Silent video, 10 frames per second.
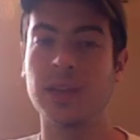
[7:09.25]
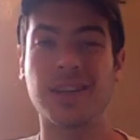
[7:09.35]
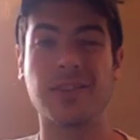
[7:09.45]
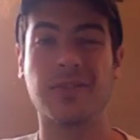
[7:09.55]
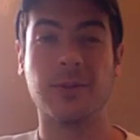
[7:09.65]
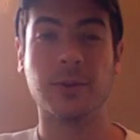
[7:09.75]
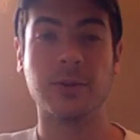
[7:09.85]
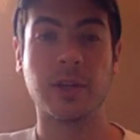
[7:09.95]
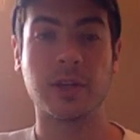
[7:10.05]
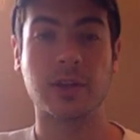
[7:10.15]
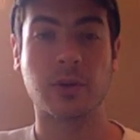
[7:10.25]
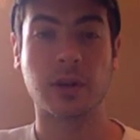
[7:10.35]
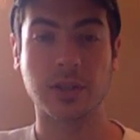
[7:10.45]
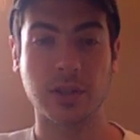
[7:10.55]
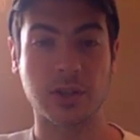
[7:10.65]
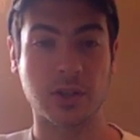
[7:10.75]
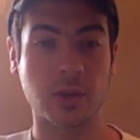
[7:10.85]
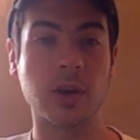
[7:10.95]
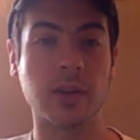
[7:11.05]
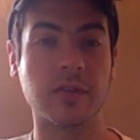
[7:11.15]
It's not a full diminished chord because it's just the
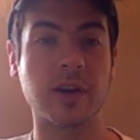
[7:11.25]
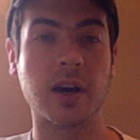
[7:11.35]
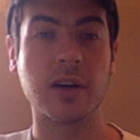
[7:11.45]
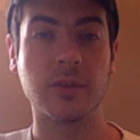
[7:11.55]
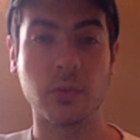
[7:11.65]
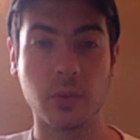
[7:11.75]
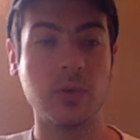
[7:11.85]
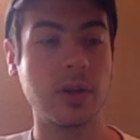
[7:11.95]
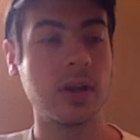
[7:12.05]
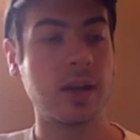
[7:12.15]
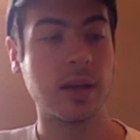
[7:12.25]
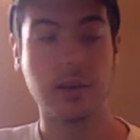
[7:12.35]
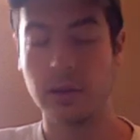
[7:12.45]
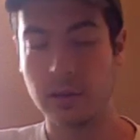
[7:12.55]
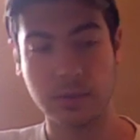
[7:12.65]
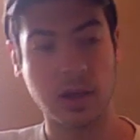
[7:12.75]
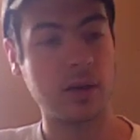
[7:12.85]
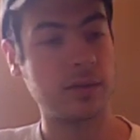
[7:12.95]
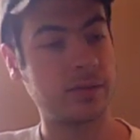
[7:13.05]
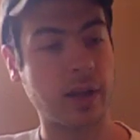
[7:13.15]
one and the five, the root and the
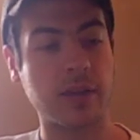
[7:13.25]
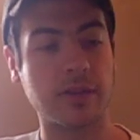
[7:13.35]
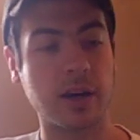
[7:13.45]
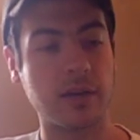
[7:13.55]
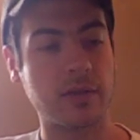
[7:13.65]
uh, flat five.